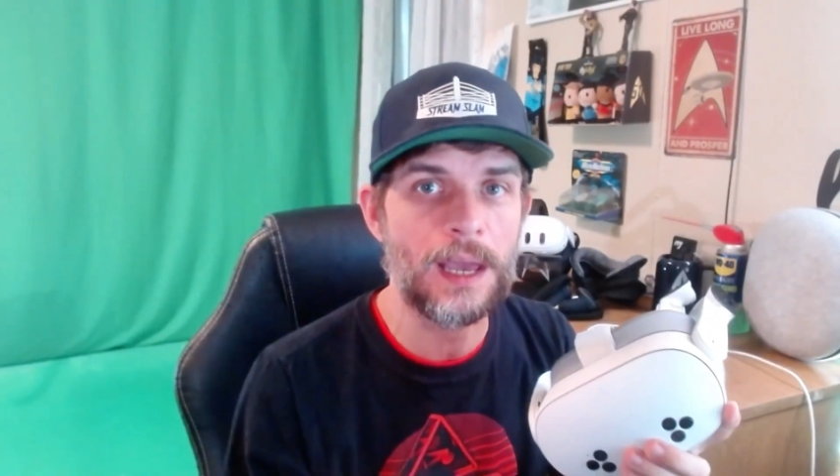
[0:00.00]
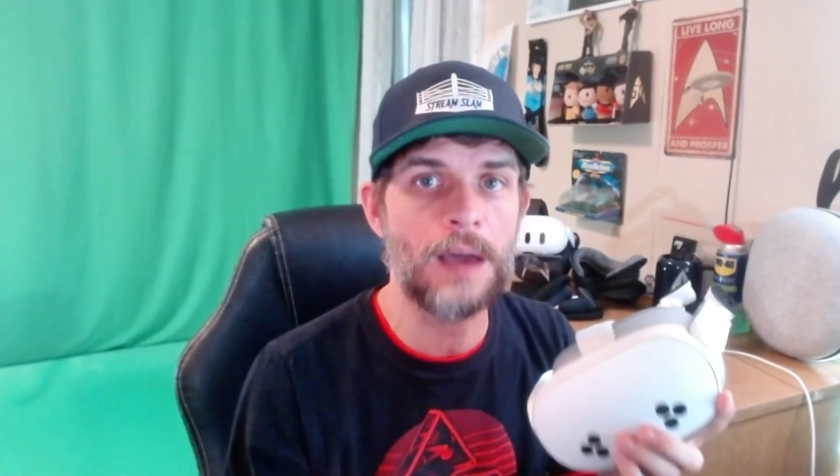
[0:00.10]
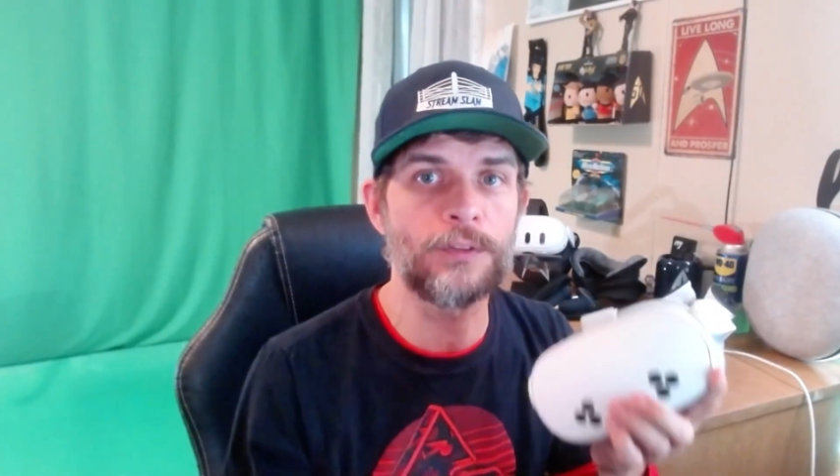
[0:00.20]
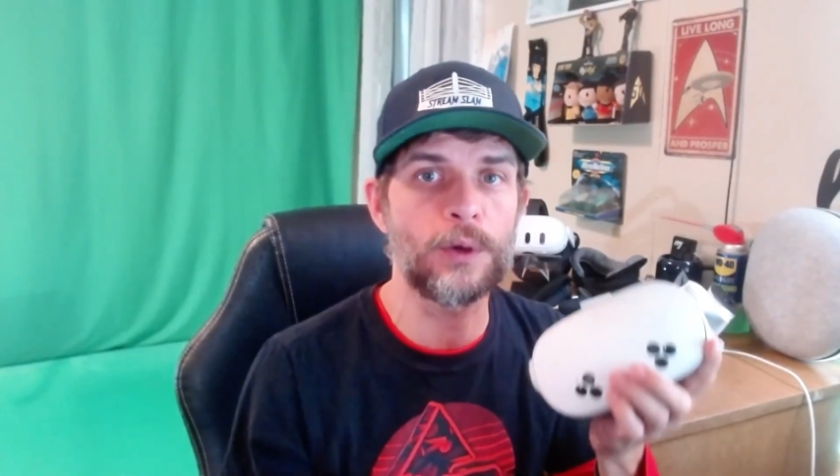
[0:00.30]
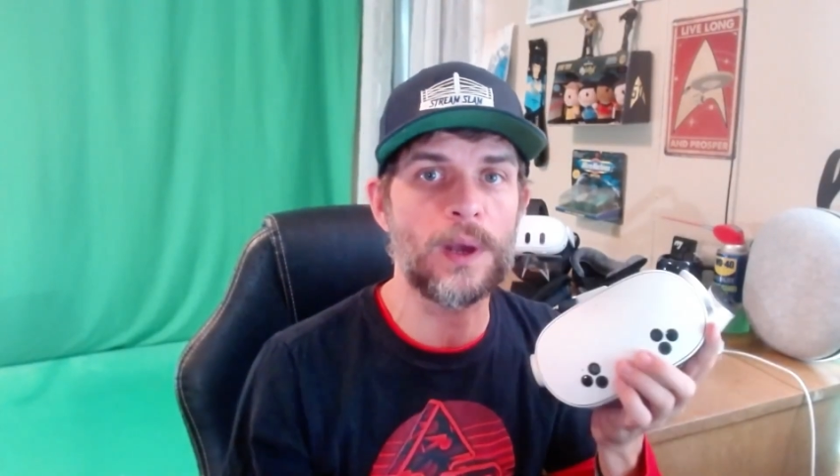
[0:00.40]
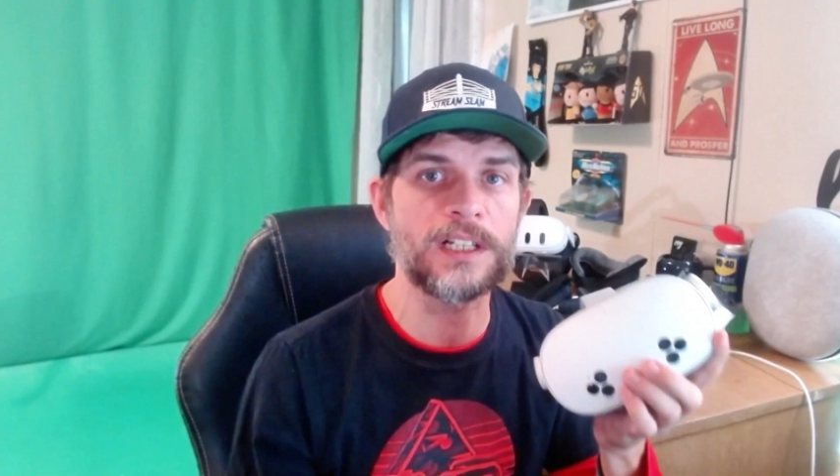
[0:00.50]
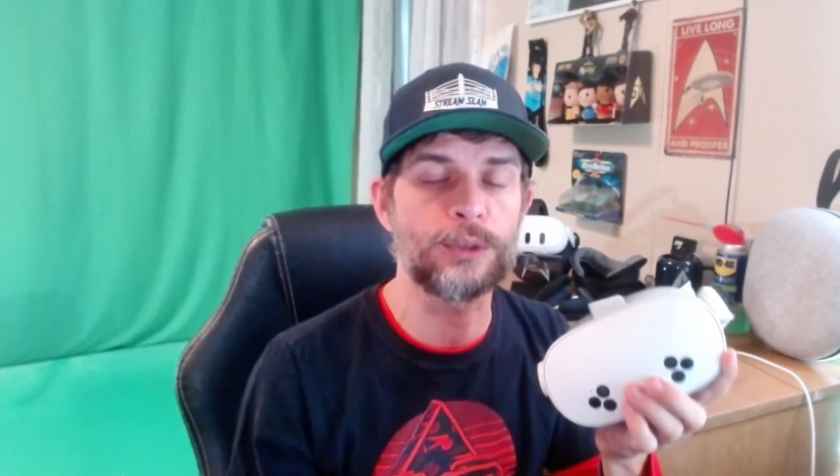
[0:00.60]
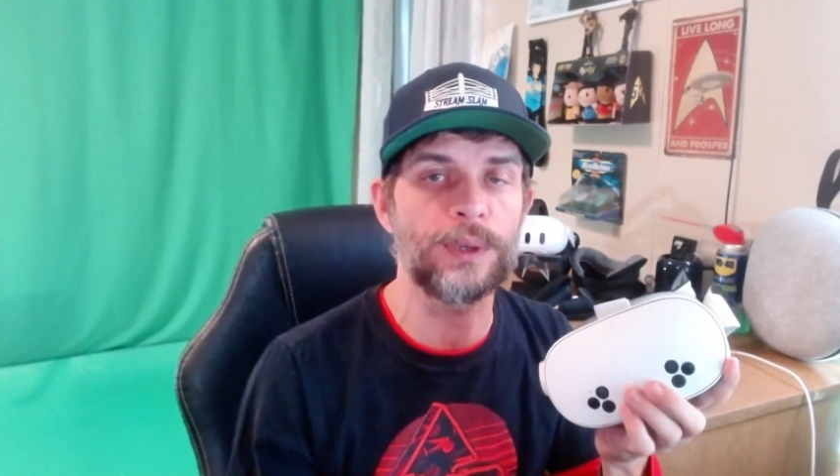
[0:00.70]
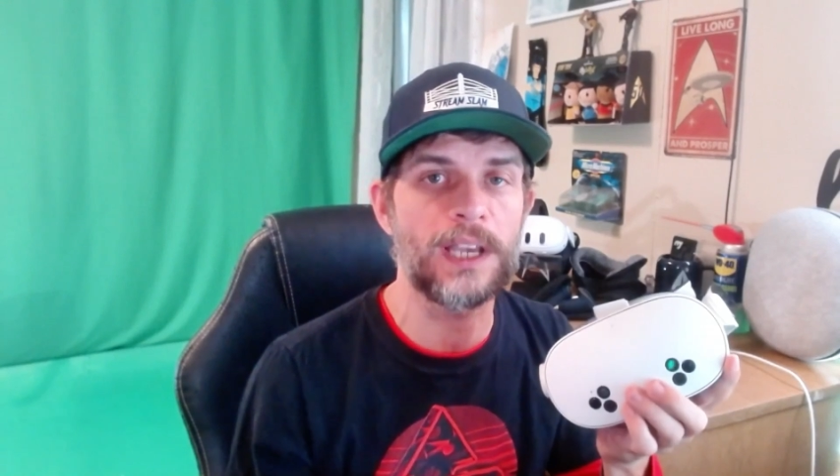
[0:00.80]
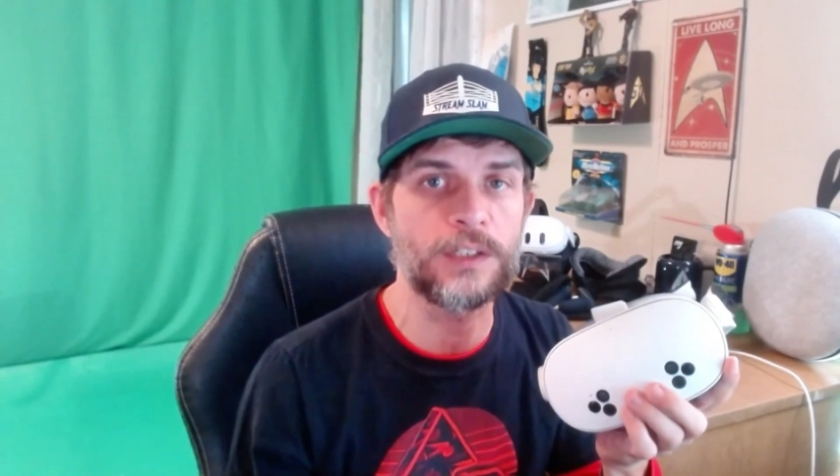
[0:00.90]
of the Quest
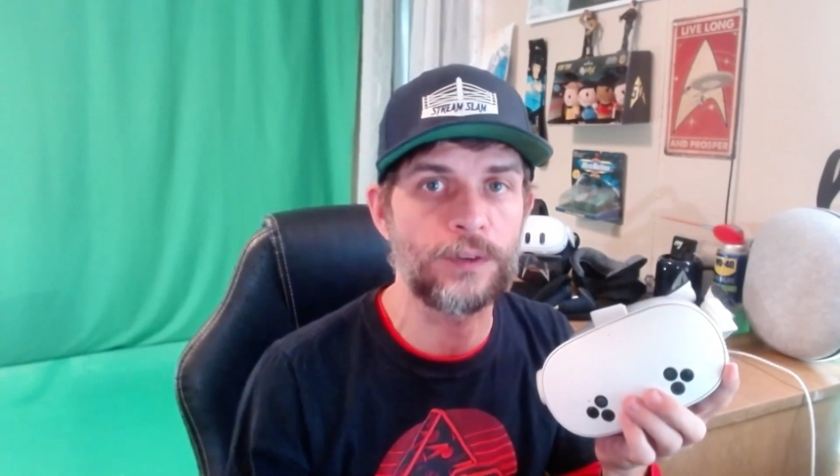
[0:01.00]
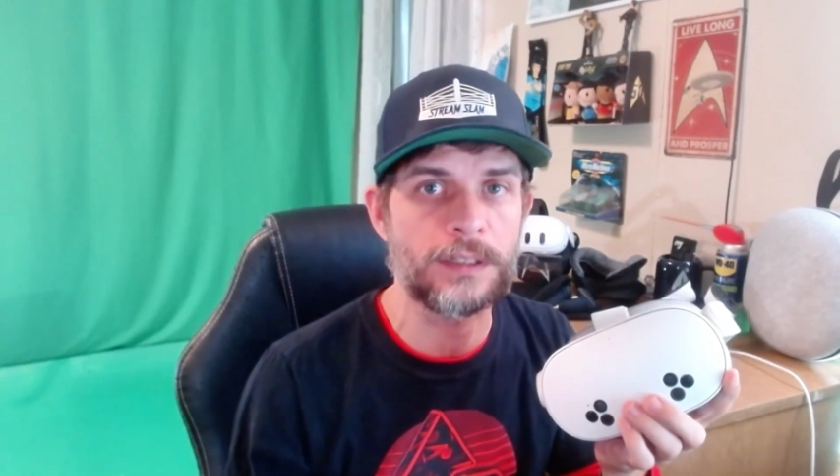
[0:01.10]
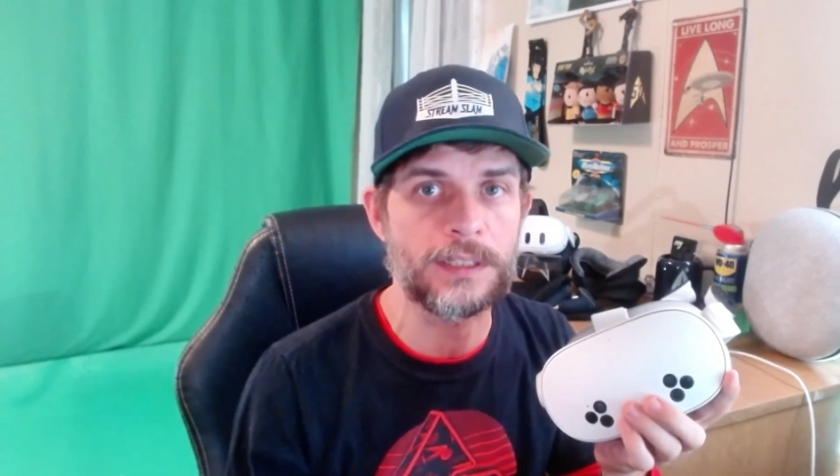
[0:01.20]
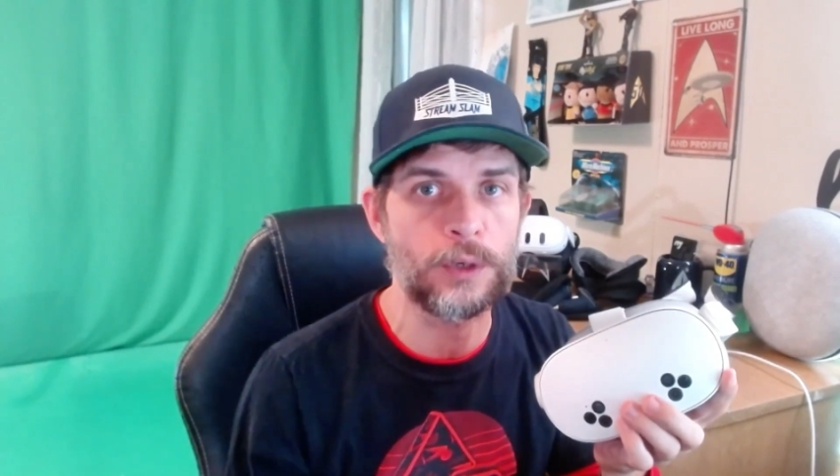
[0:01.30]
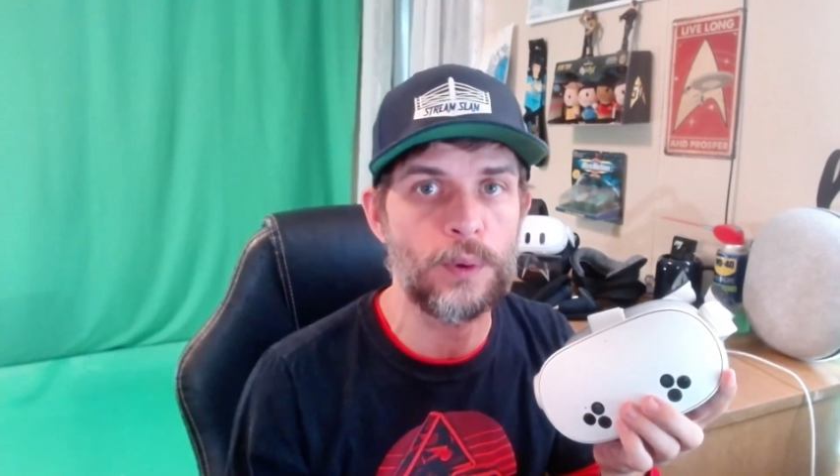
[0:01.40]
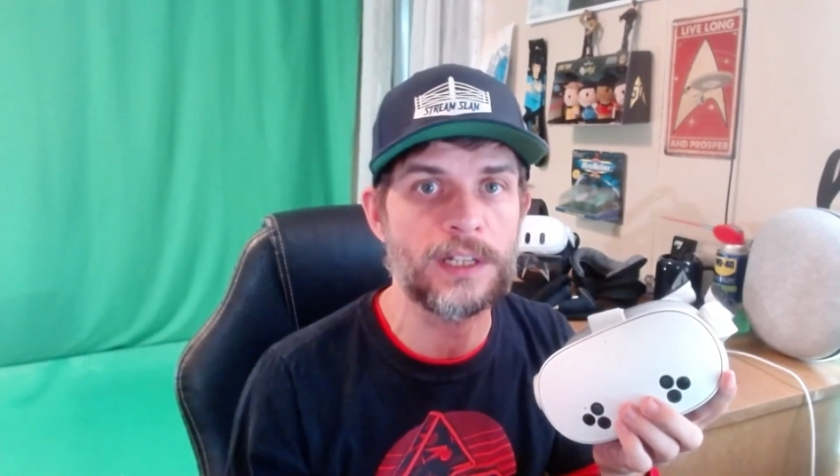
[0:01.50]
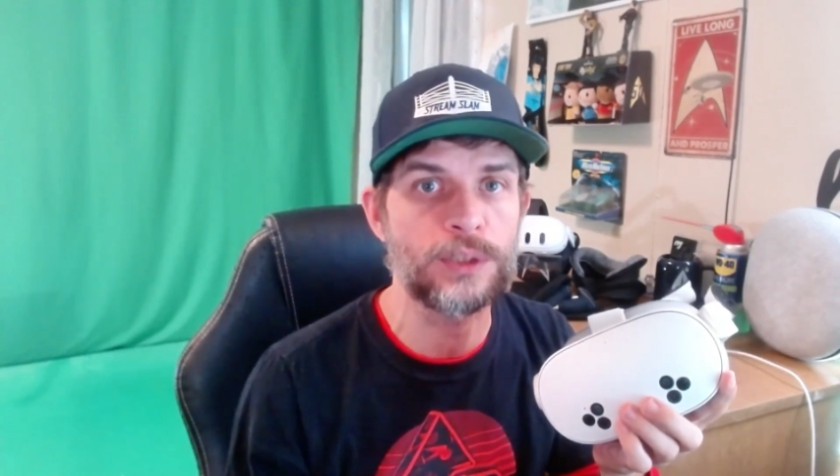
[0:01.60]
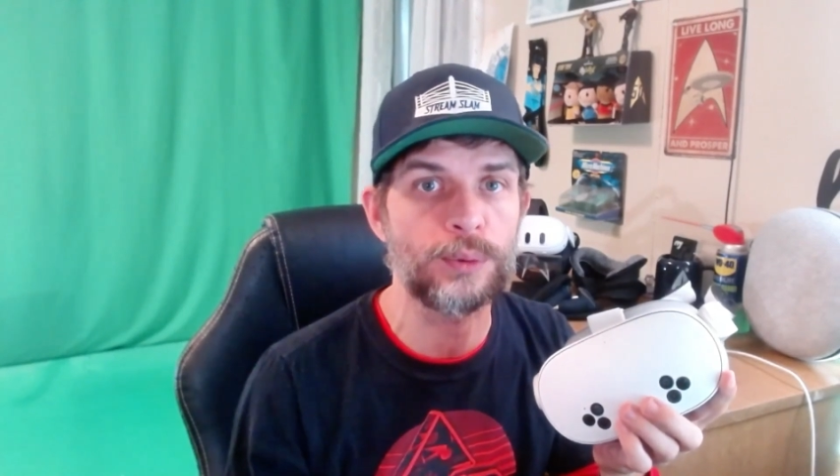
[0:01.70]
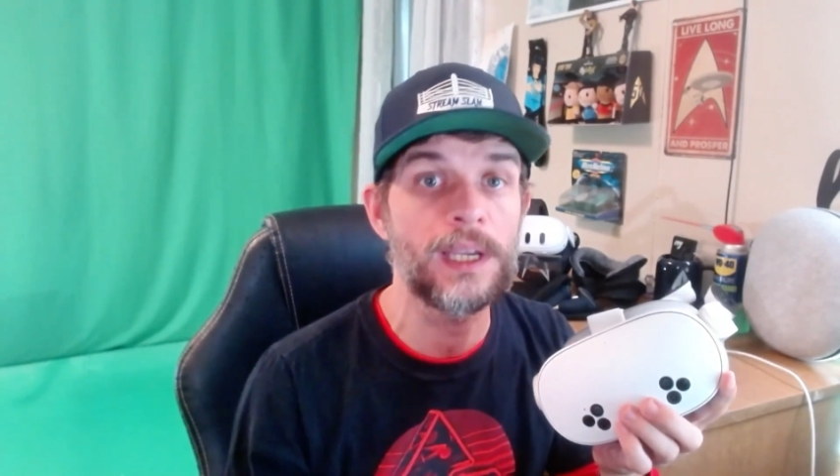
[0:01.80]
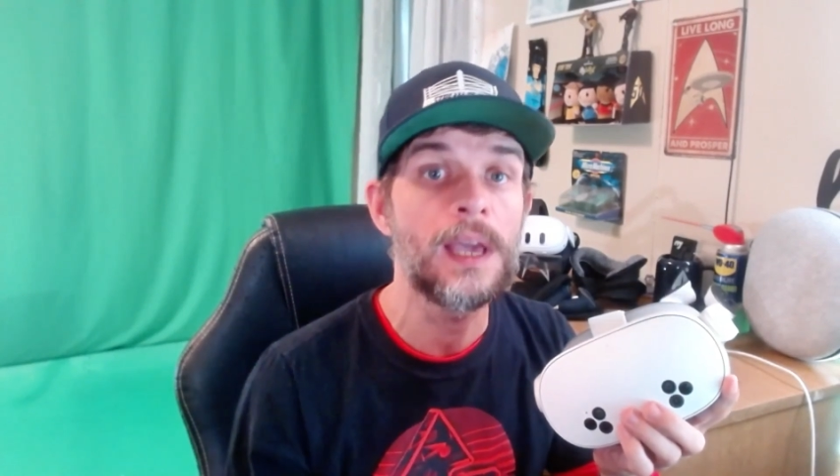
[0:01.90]
3S versus the Quest
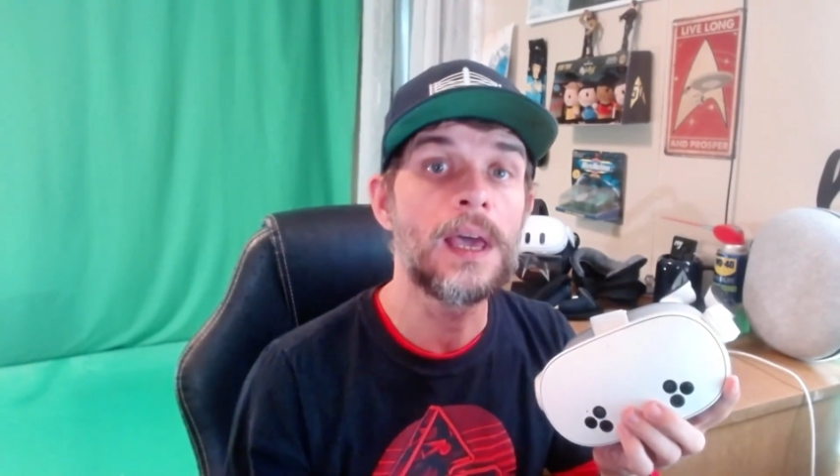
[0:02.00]
3,